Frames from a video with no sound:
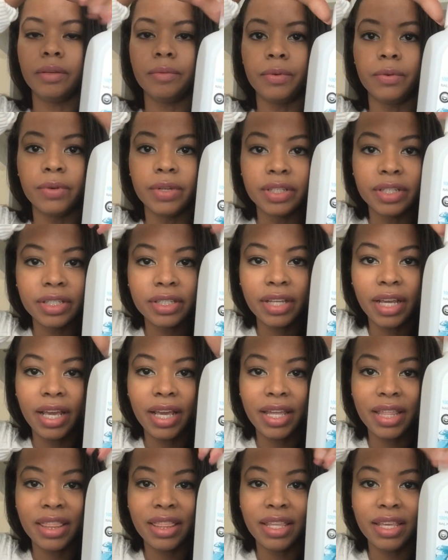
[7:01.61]
I'm going to
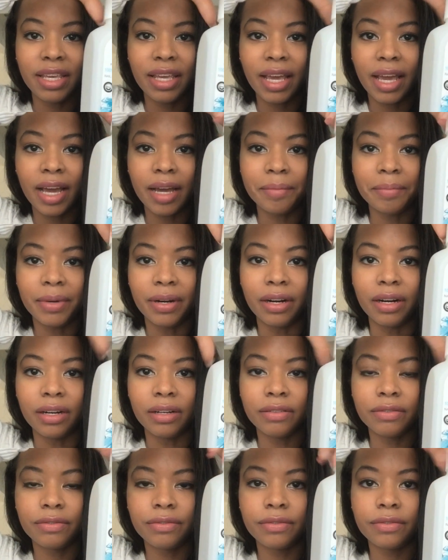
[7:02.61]
take the cap
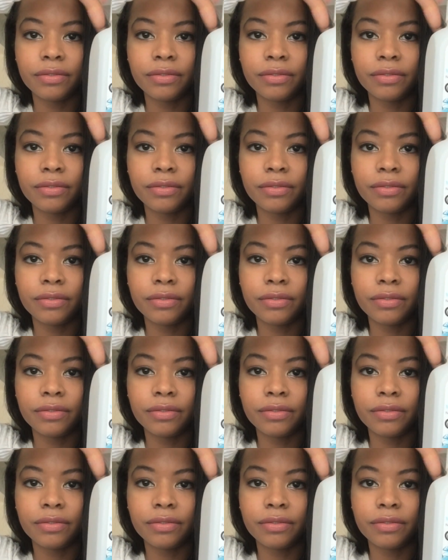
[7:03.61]
off,